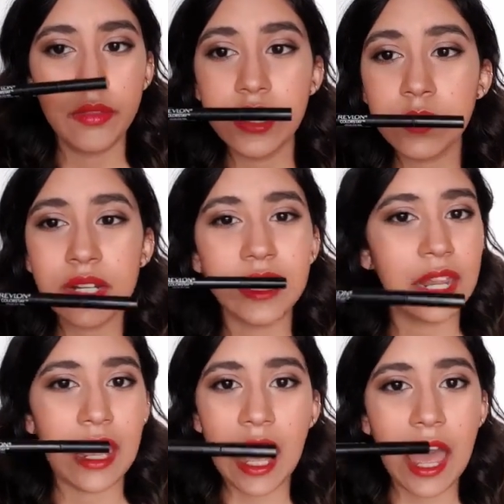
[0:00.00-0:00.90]
This one,
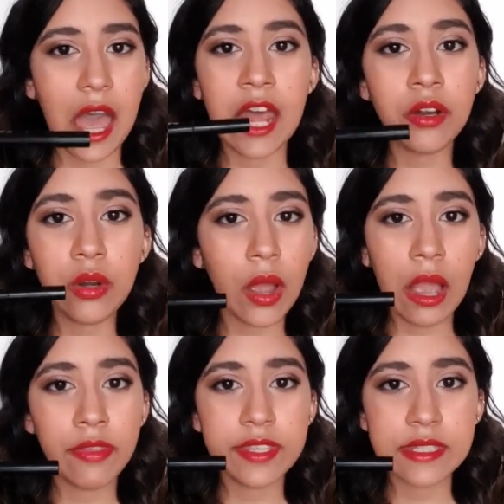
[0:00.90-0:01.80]
again, I don't know
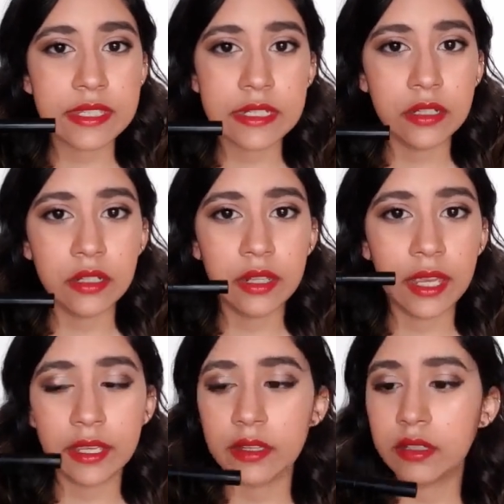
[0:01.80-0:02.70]
how this is still
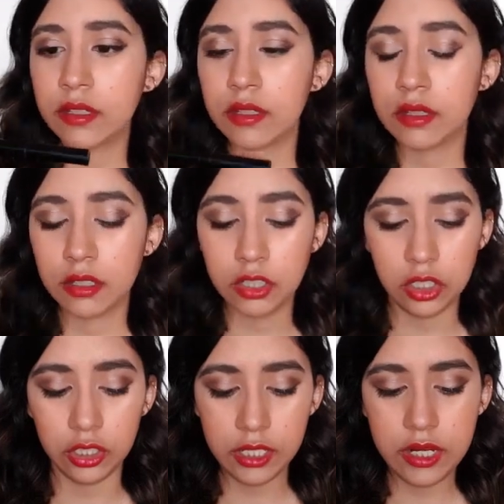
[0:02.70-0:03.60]
like
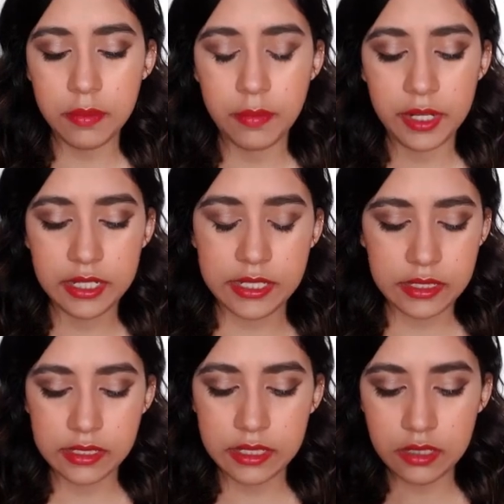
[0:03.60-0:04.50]
good, but it's
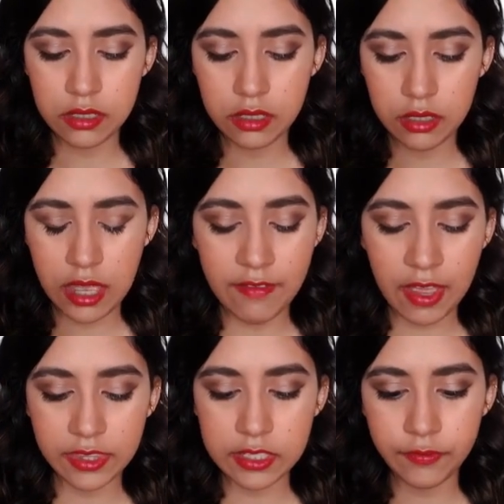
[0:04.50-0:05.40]
still, I've
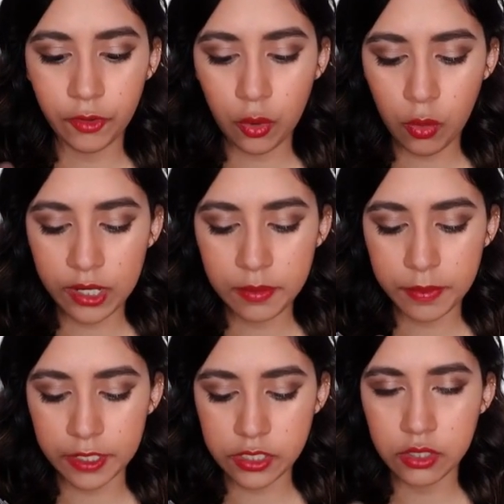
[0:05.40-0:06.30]
had this for quite a
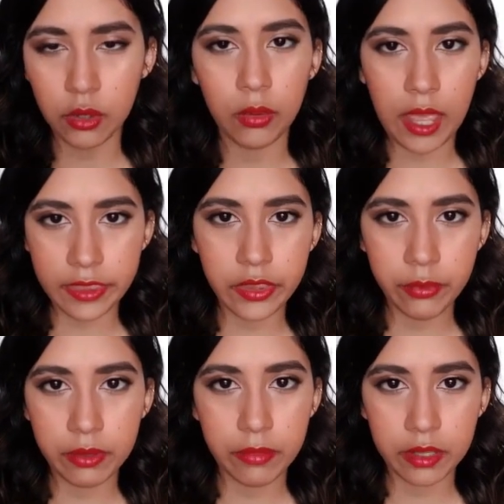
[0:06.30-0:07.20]
bit, so at the
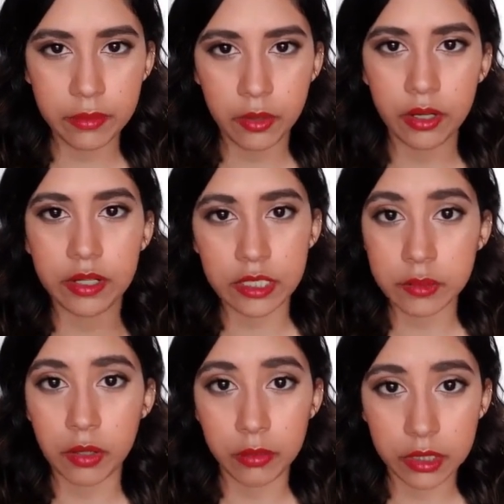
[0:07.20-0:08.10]
3-month mark
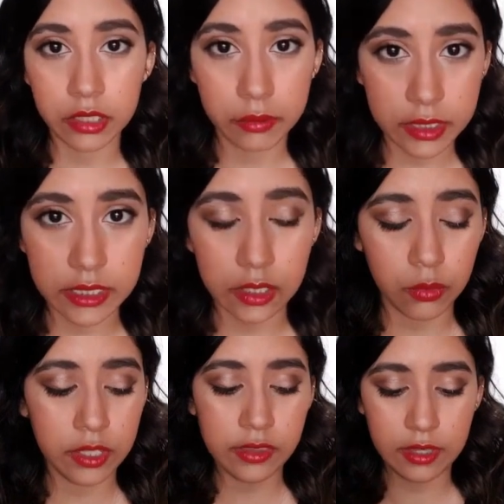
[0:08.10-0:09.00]
it's probably going to be done
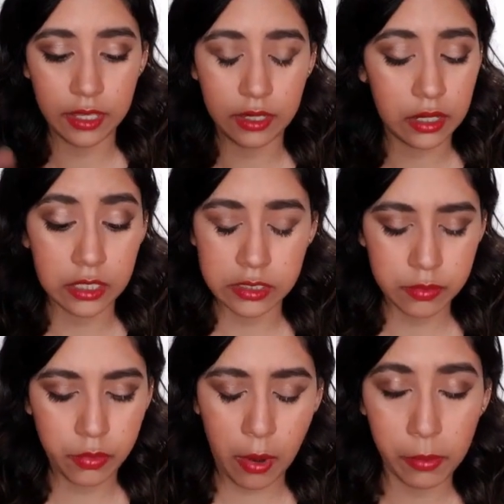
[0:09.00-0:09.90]
with. Like, it's
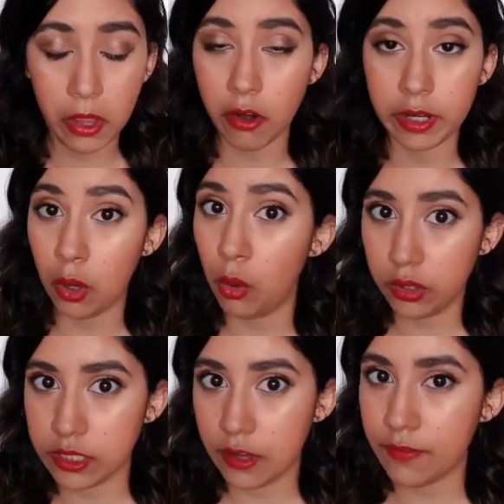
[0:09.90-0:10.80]
probably already
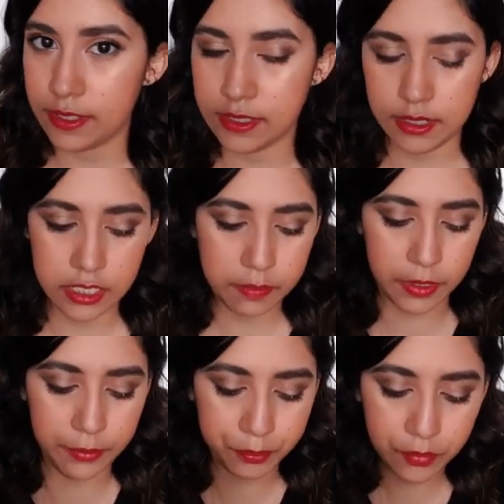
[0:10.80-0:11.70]
old enough as it is,
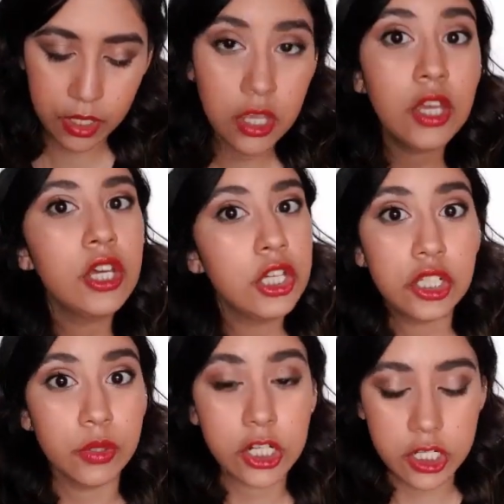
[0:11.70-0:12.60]
but
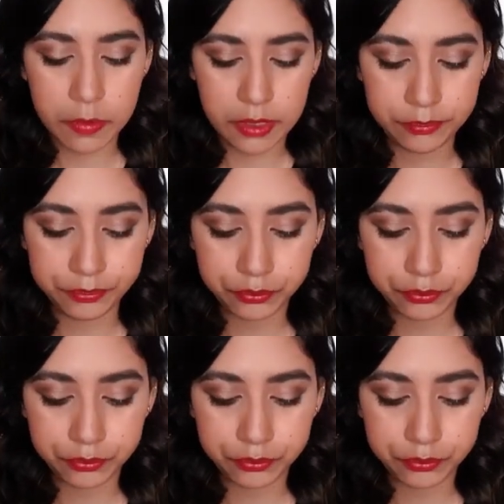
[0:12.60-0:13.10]
don't judge me.